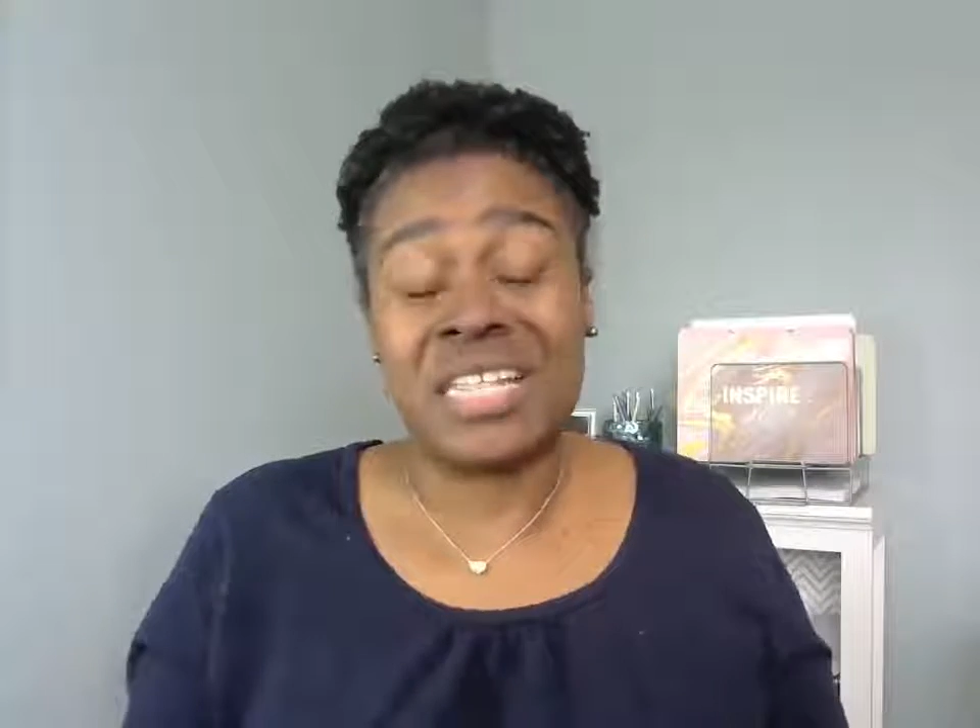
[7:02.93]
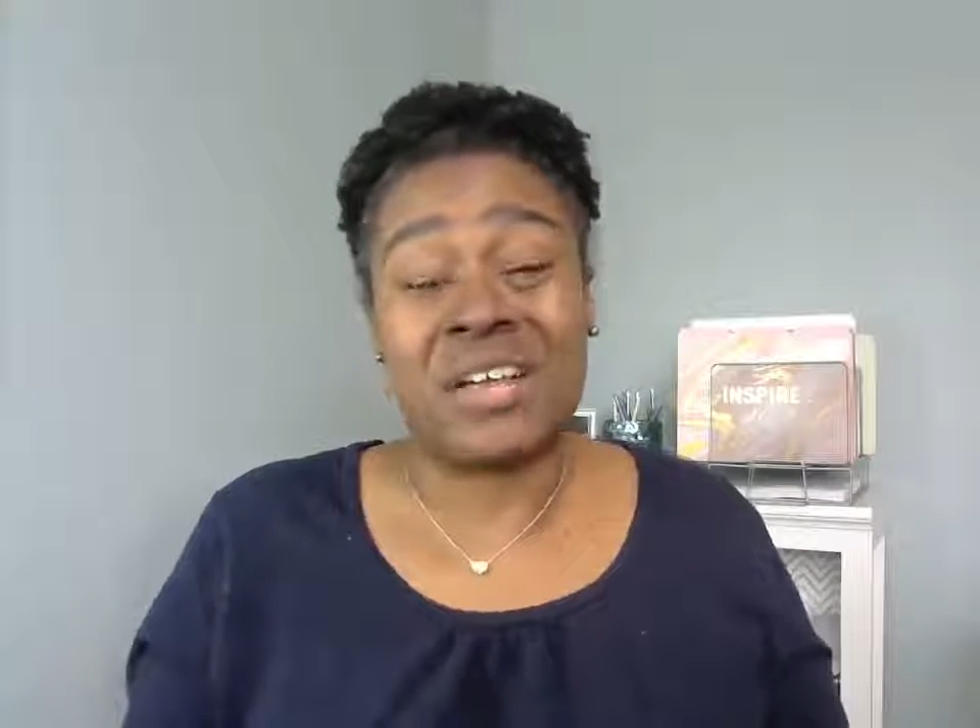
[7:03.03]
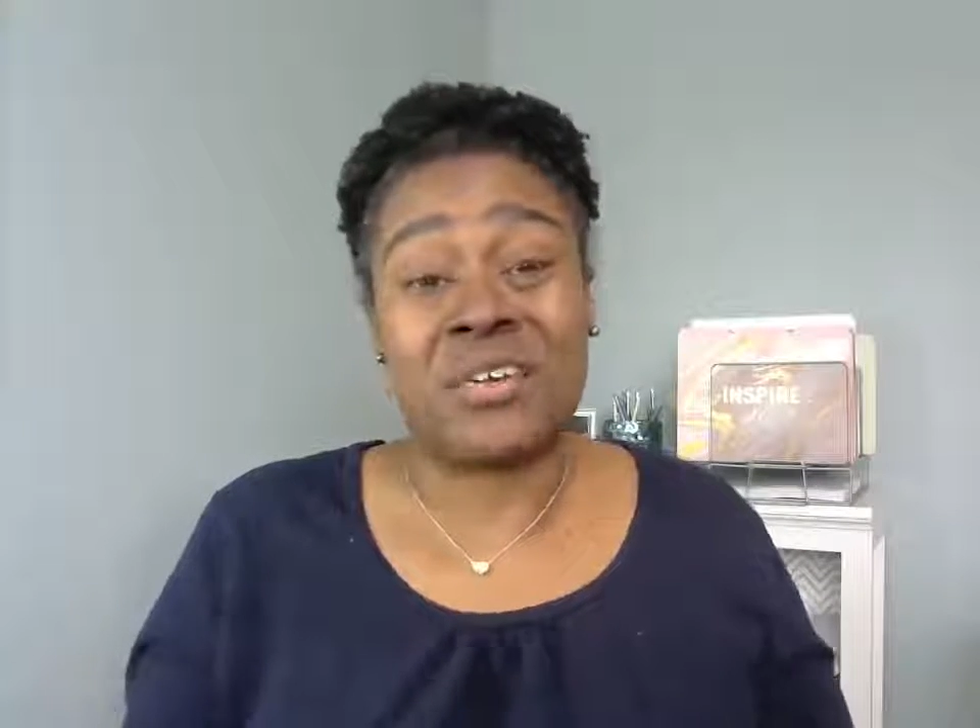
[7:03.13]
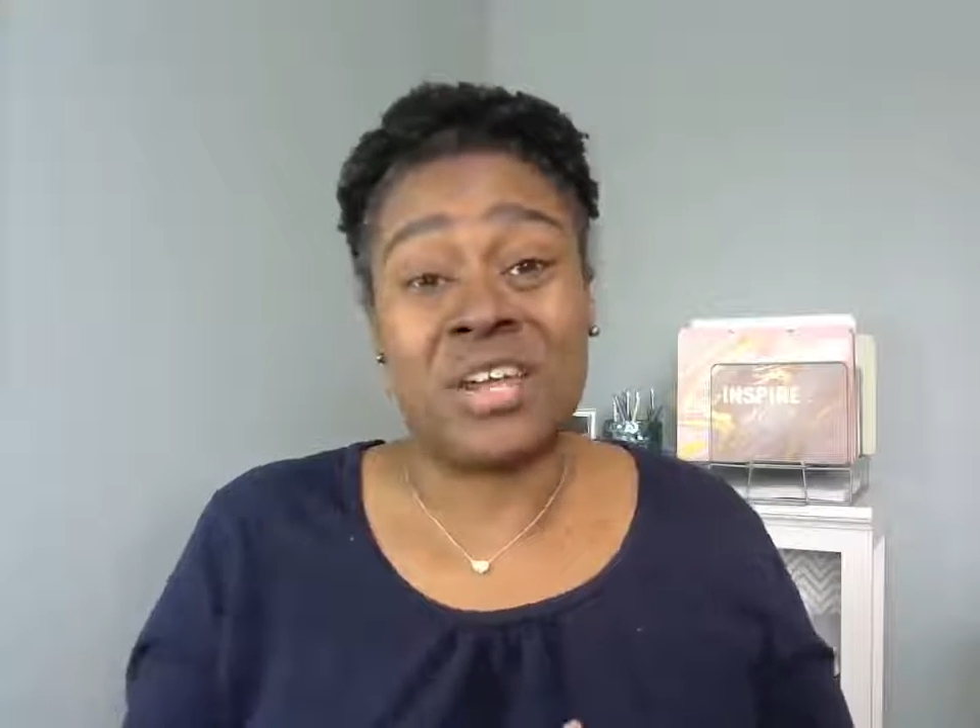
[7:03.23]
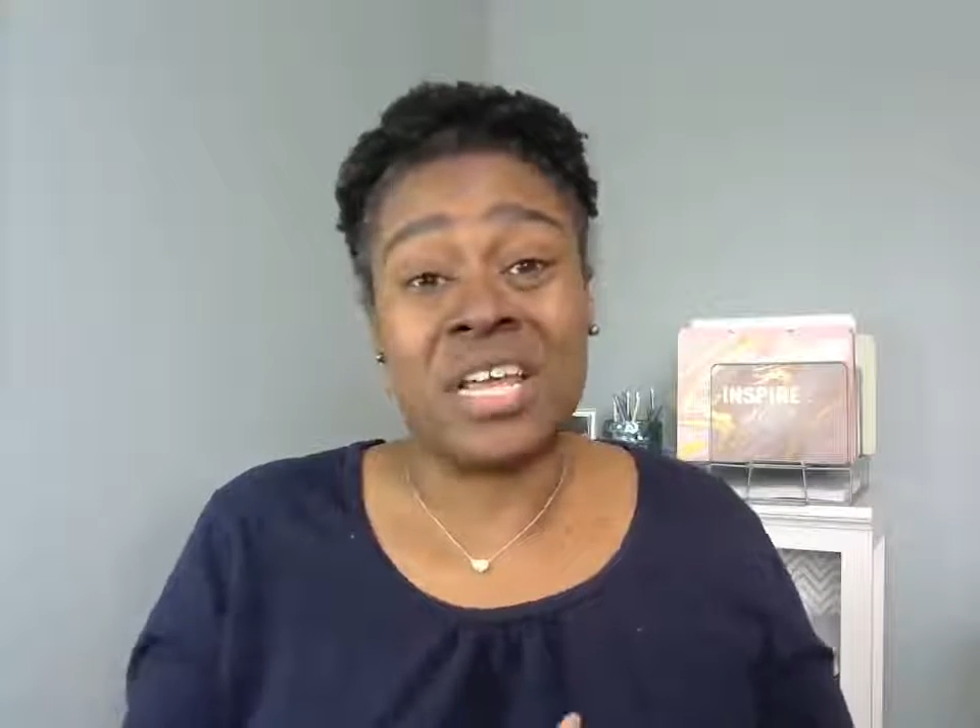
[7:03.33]

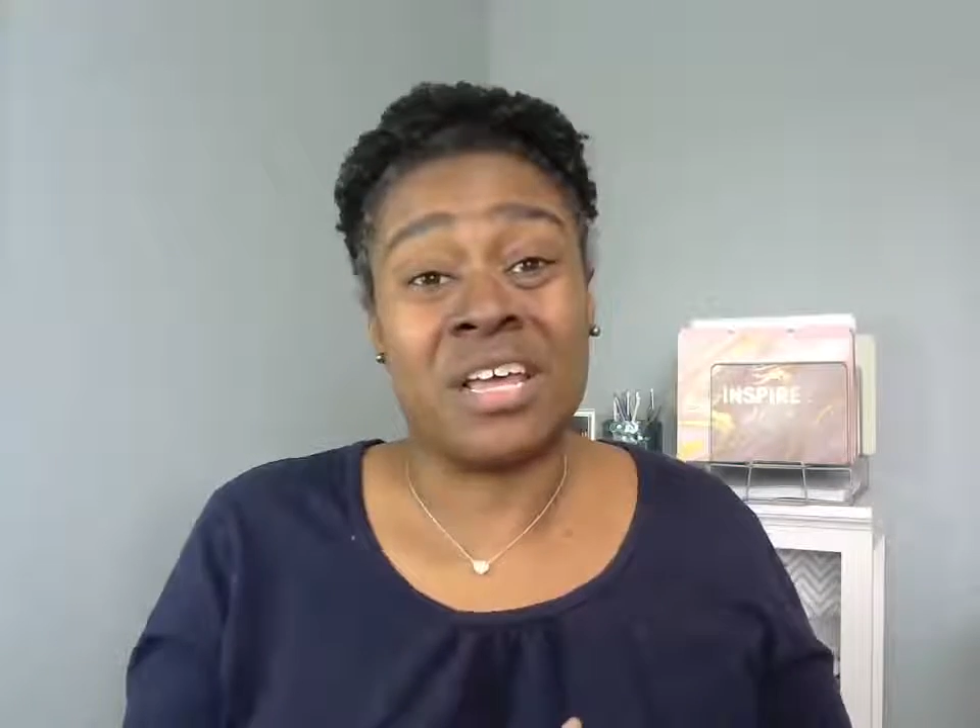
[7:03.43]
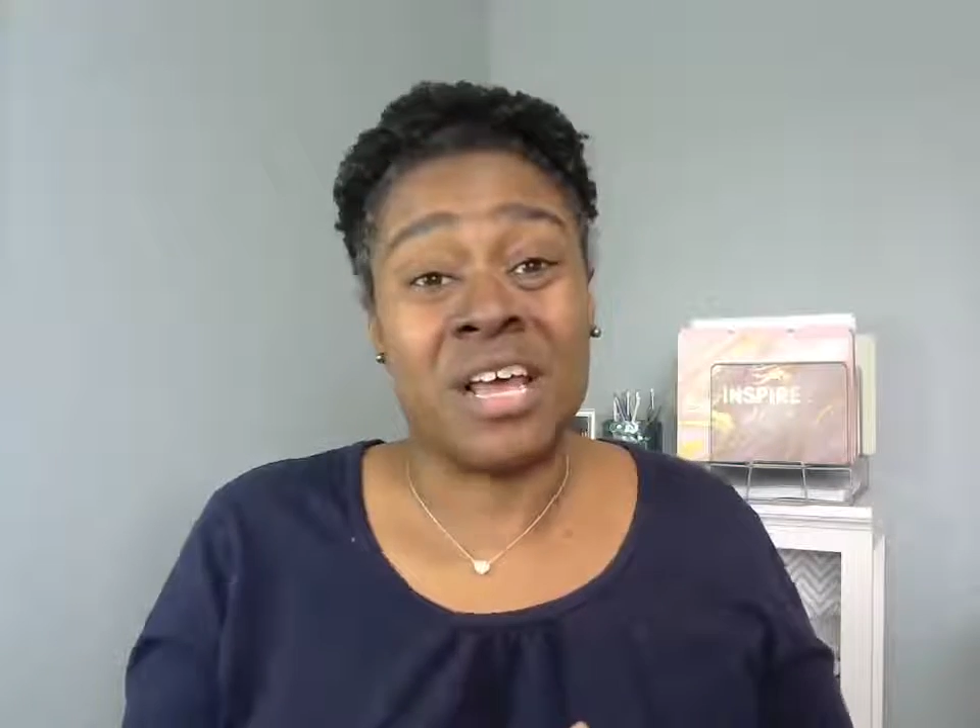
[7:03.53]
that are in